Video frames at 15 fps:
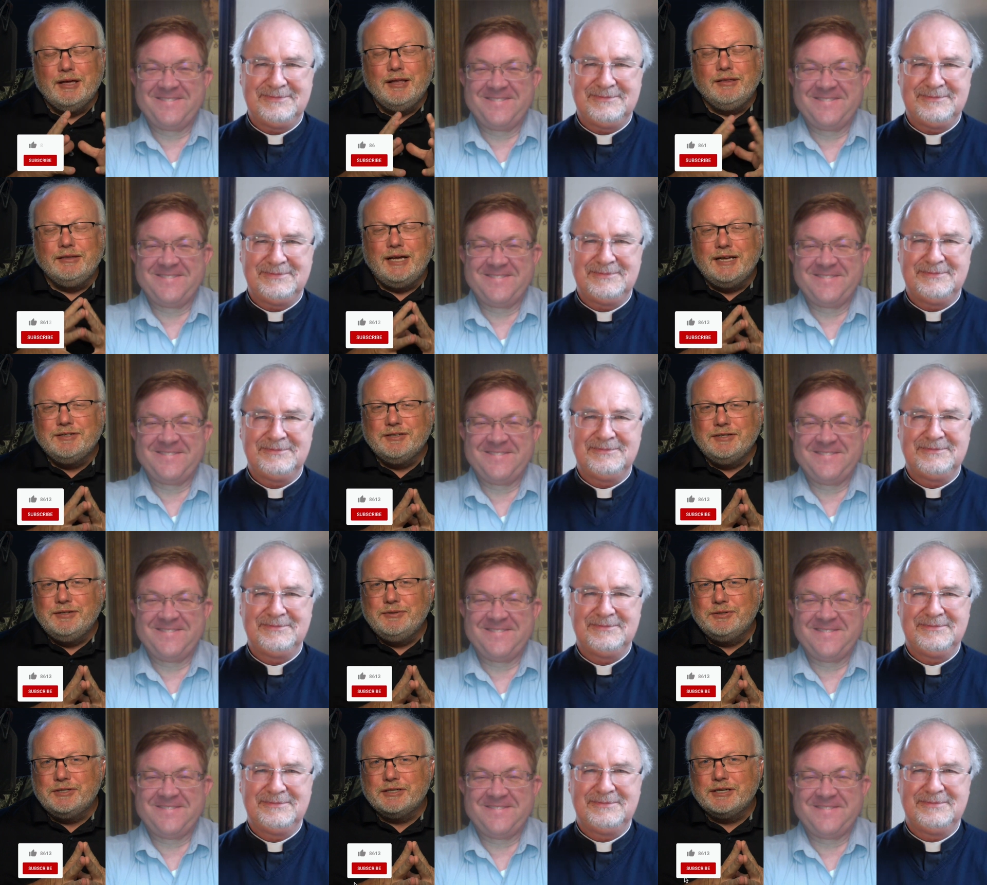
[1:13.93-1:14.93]
Speaker 1: Lots of
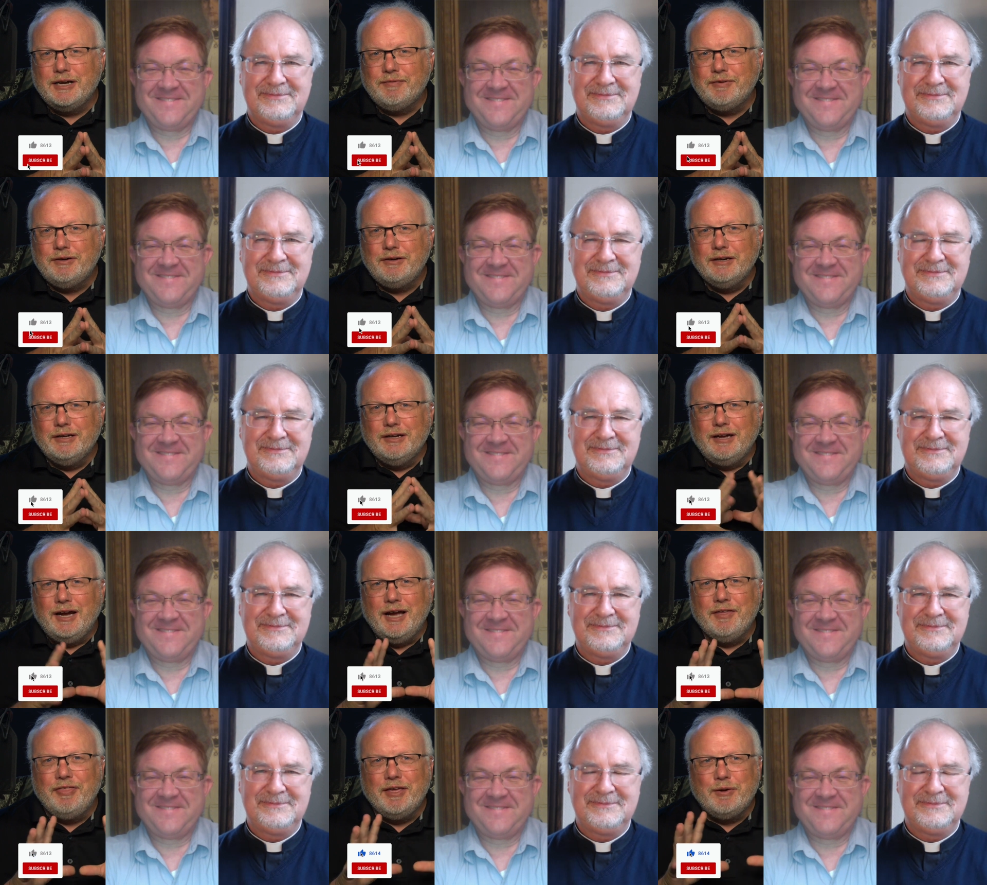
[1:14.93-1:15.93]
news to cover.
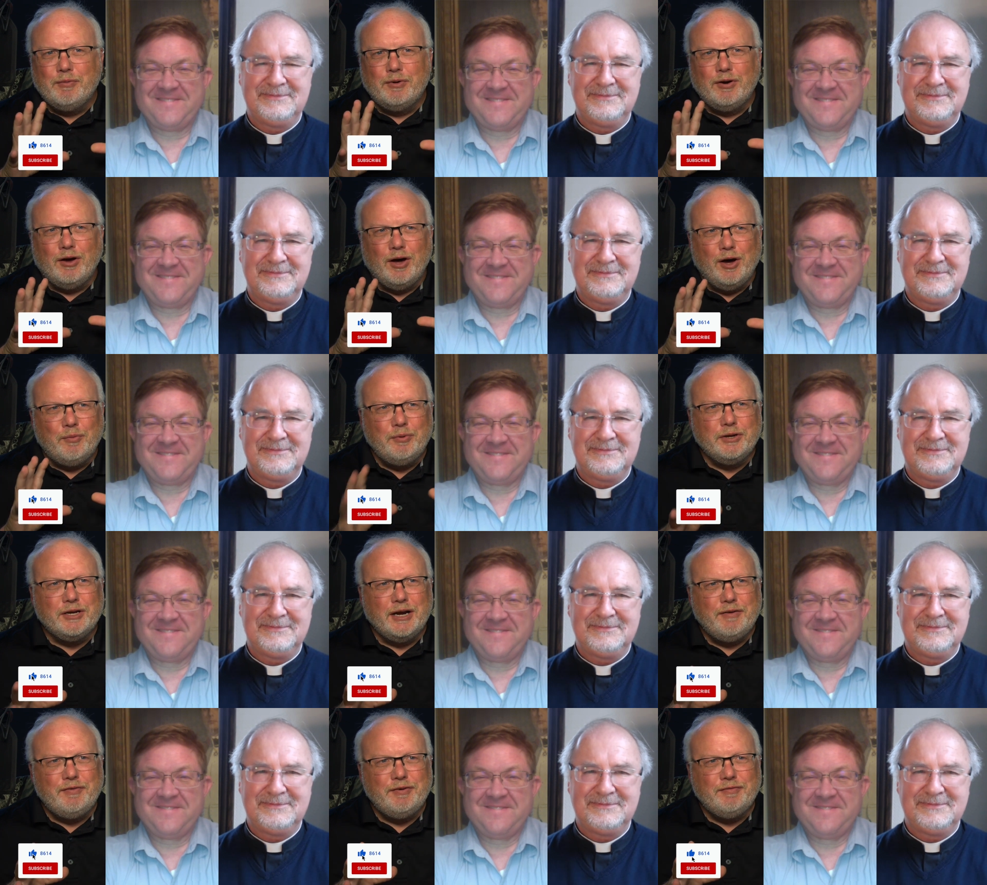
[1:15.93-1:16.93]
I think we're all
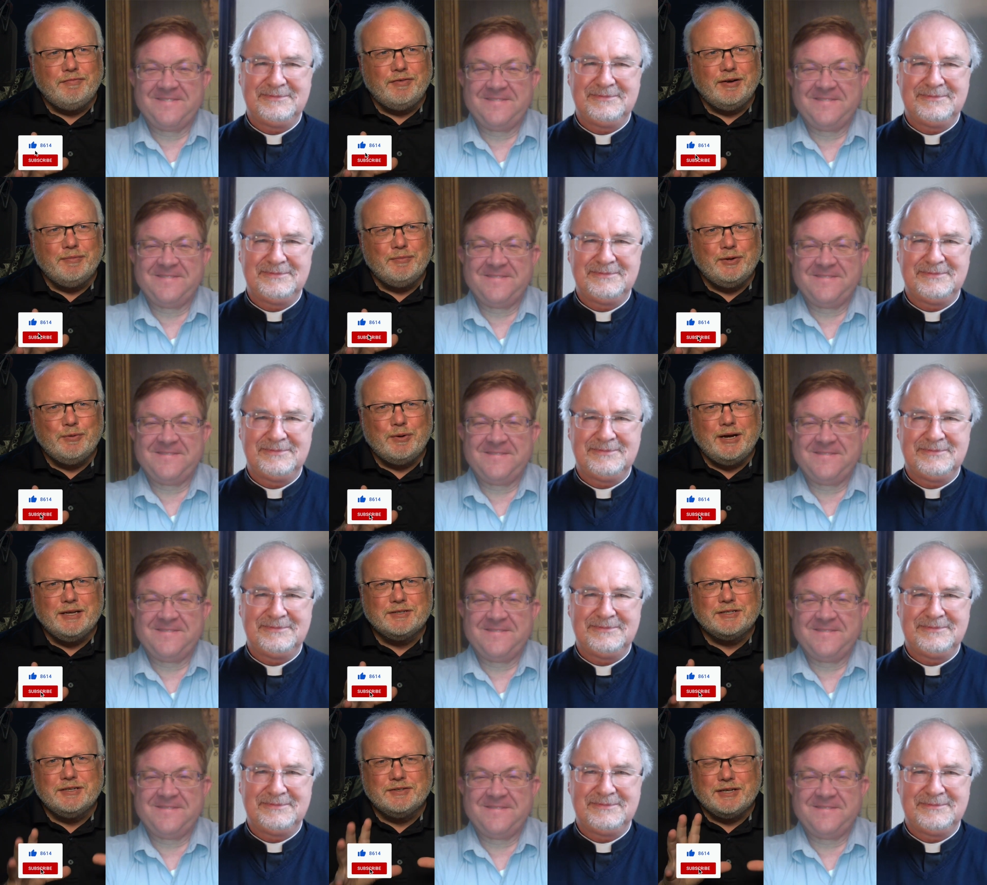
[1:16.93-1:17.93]
recovered from New
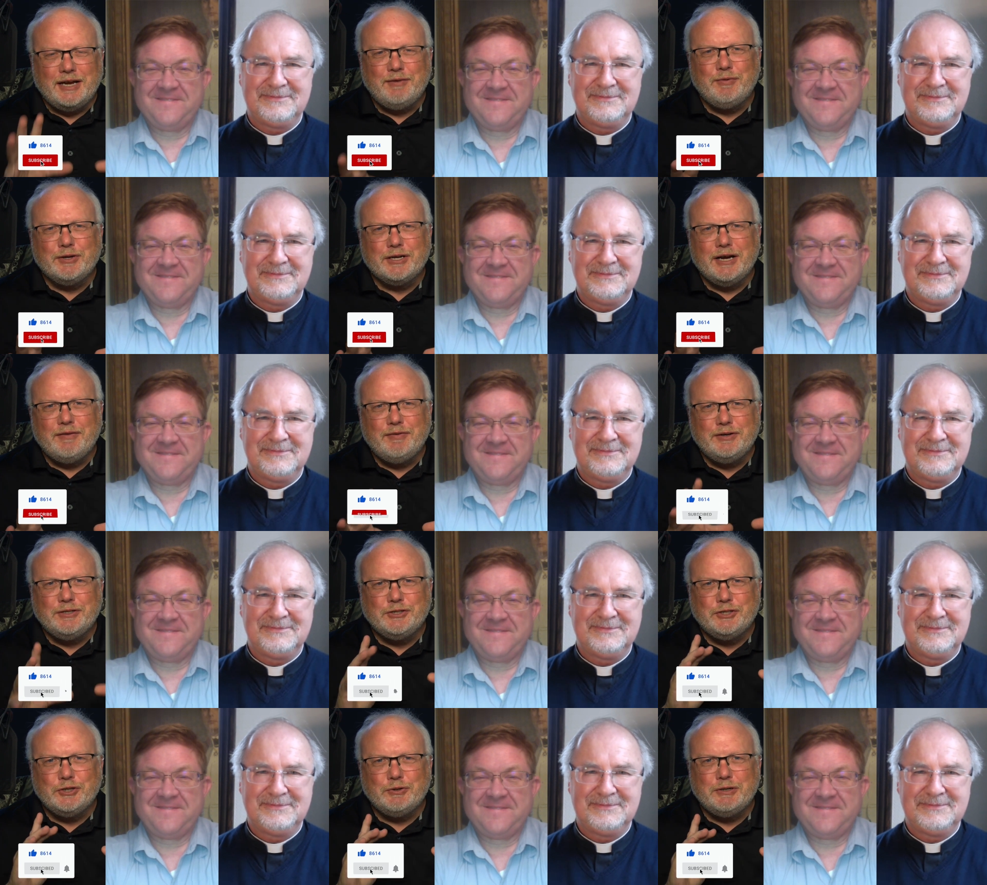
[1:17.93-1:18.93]
Wineskins. I've recovered.
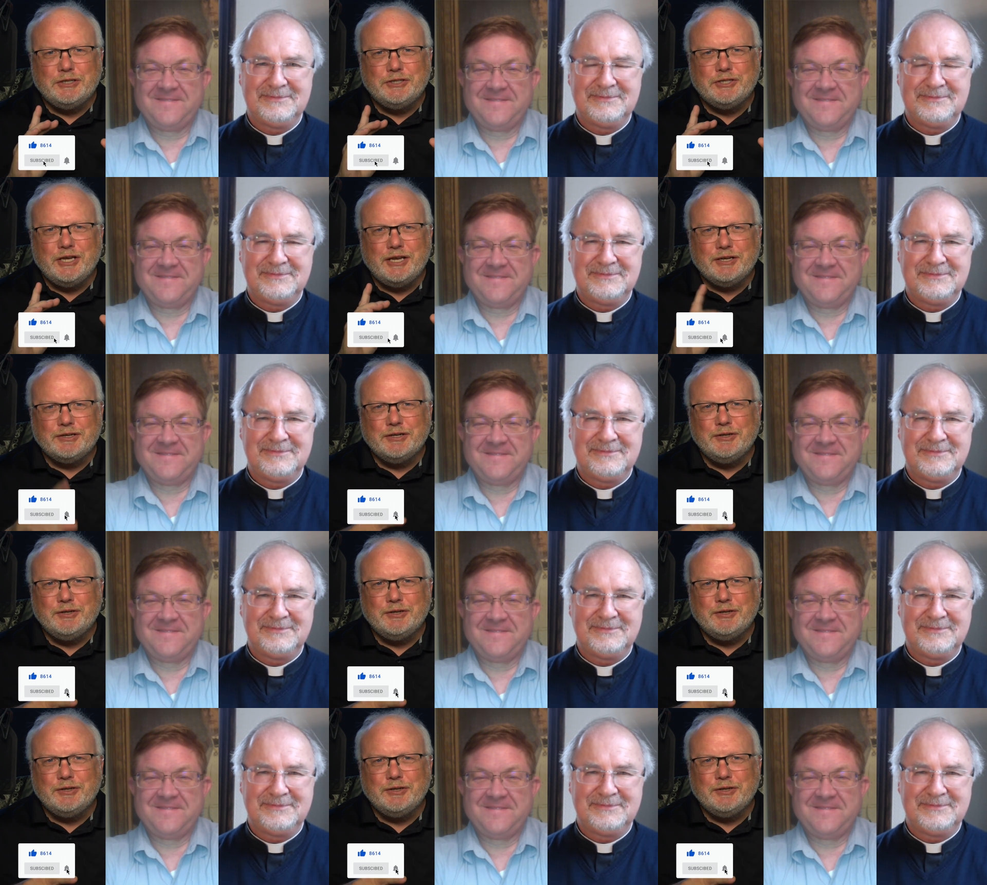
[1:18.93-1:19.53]
George had a good